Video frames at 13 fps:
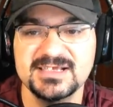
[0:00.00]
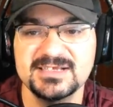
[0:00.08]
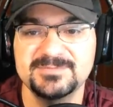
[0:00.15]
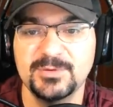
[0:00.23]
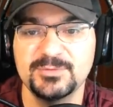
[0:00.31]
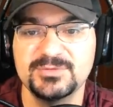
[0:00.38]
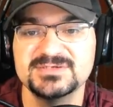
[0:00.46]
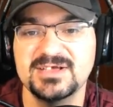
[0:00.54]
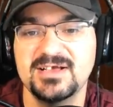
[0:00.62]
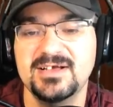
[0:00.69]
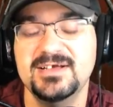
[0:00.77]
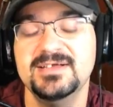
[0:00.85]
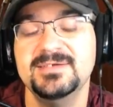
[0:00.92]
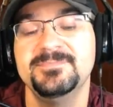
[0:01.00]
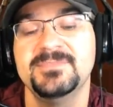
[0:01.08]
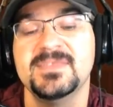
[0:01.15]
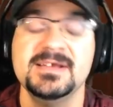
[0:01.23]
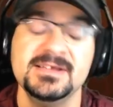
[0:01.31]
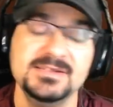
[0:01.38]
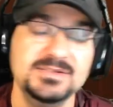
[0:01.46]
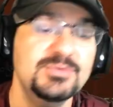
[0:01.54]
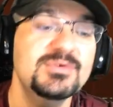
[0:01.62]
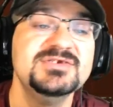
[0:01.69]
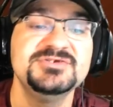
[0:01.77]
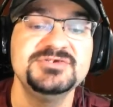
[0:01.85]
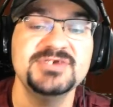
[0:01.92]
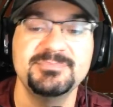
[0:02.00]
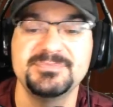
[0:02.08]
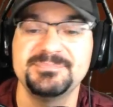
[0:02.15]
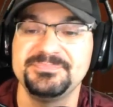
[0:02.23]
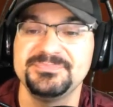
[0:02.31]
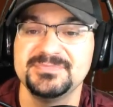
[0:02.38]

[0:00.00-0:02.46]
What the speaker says: they focus on you as a ship.